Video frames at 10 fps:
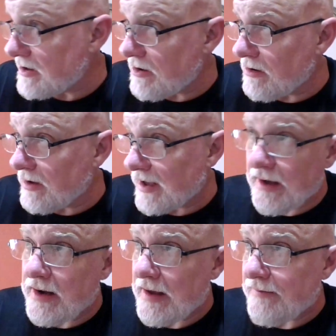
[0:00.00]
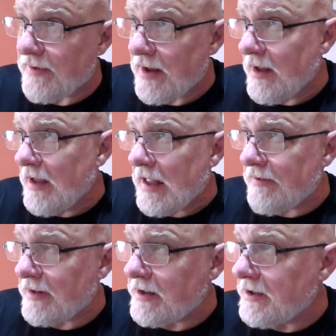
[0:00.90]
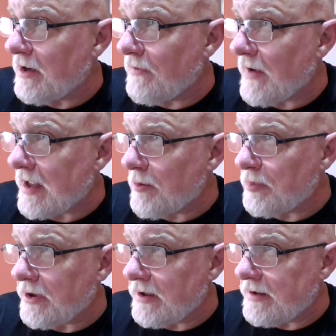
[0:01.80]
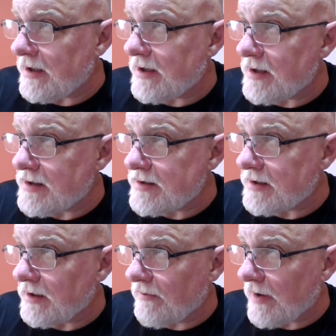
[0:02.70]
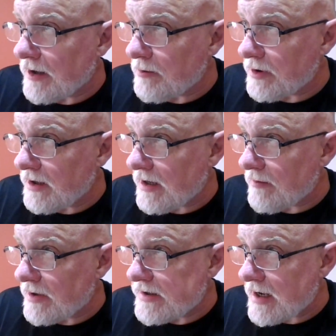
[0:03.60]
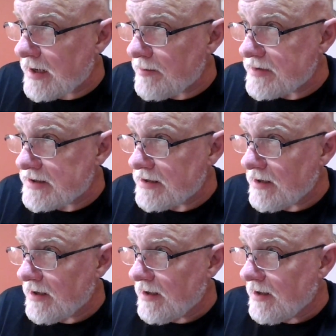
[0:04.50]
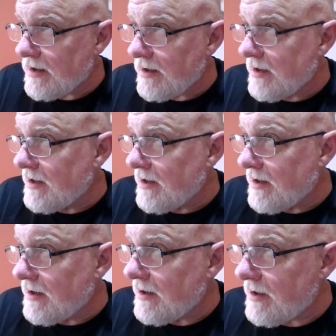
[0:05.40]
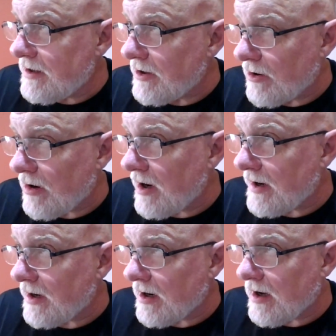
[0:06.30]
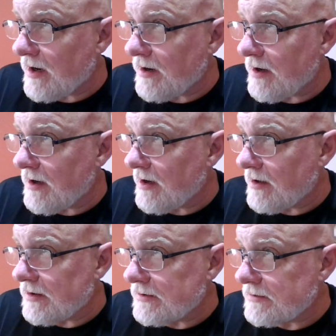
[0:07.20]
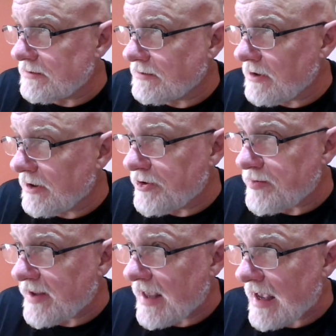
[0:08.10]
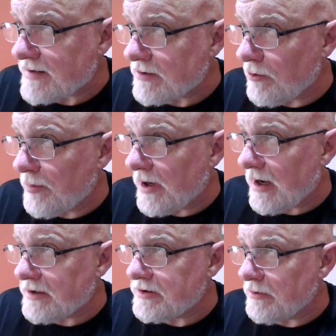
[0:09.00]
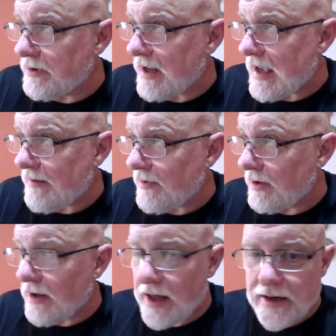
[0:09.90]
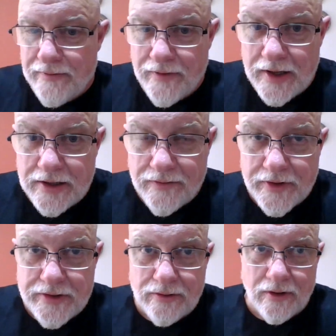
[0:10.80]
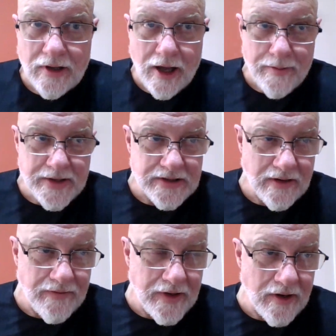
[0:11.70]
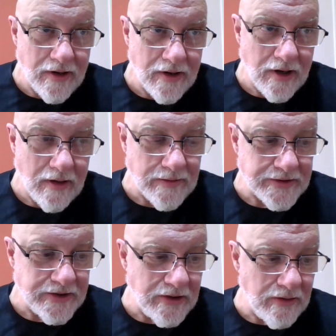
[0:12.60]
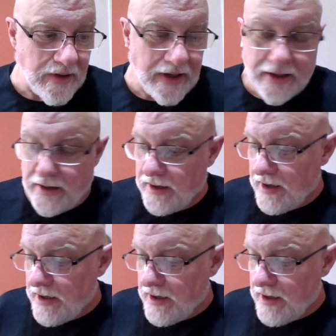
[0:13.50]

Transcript: know, like I'd have like the Delphi Complete Dickens, the Delphi Complete Henry James, you know, on and on, Elizabeth Gaskell, but I also would have a lot of individual copies of their novels too, and I didn't.